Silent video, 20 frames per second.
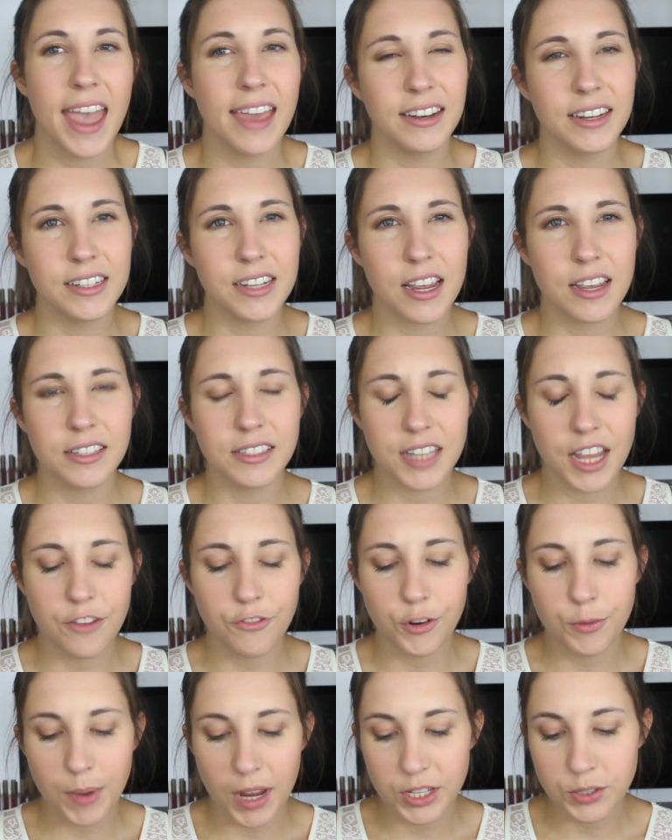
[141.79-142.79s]
And it does
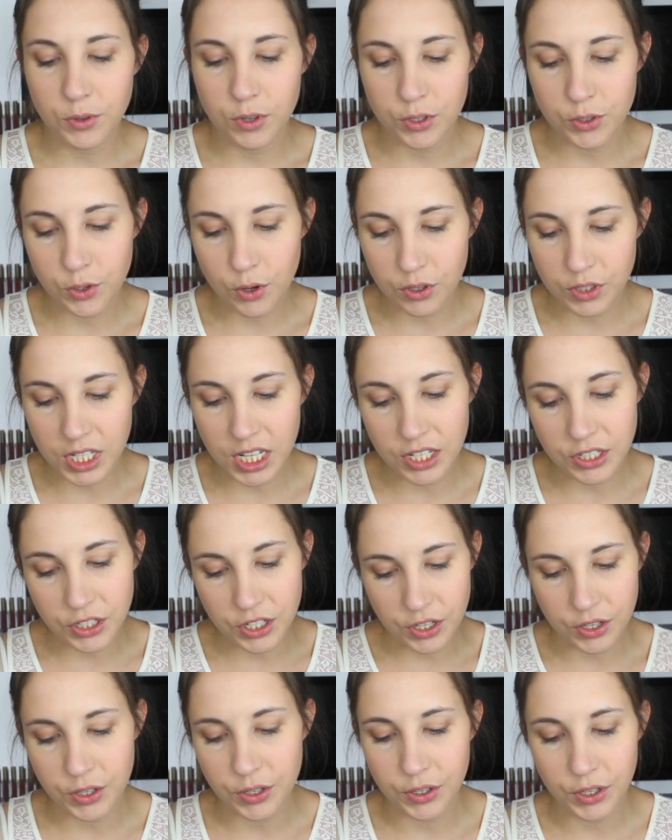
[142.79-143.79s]
say for best results,
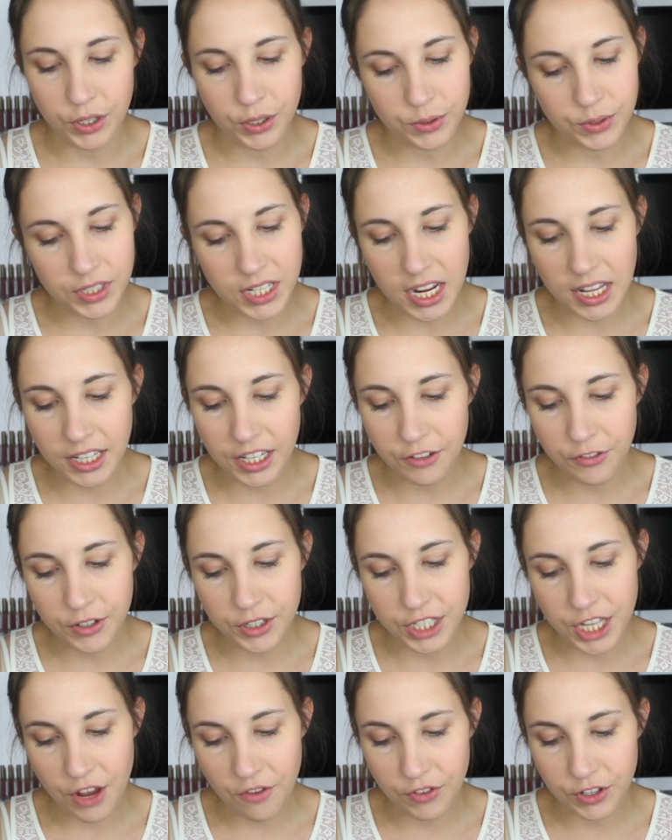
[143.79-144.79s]
continue to use daily
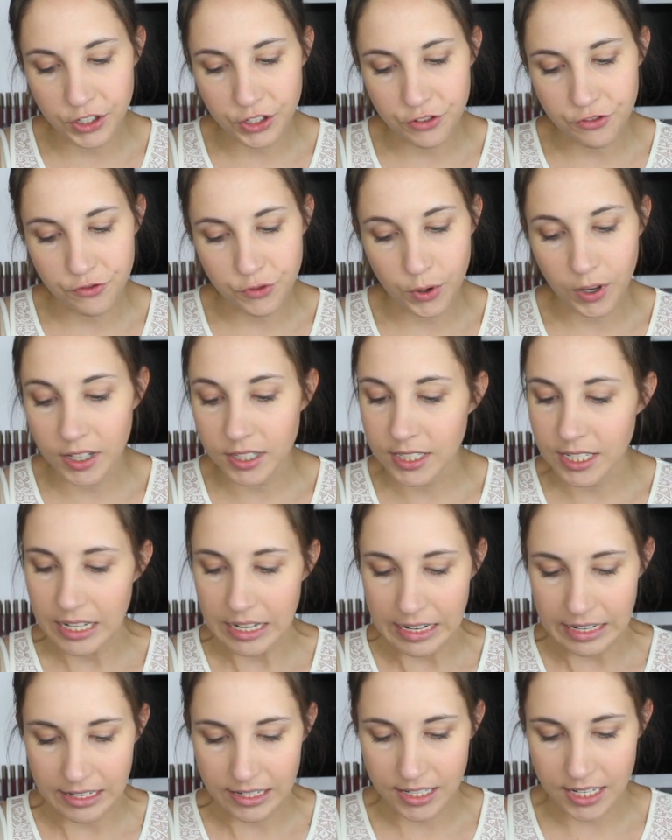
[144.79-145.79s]
for 7 to
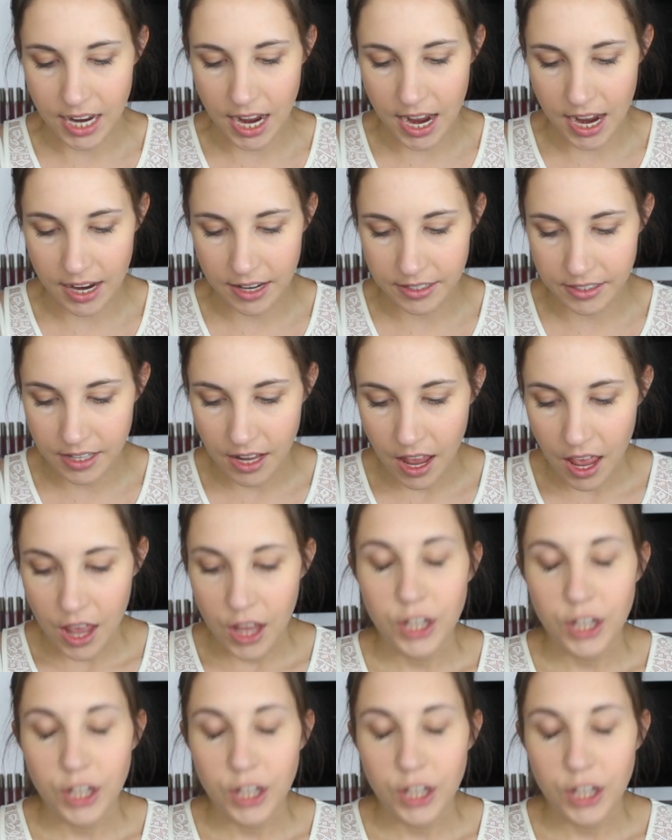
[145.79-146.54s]
14 days.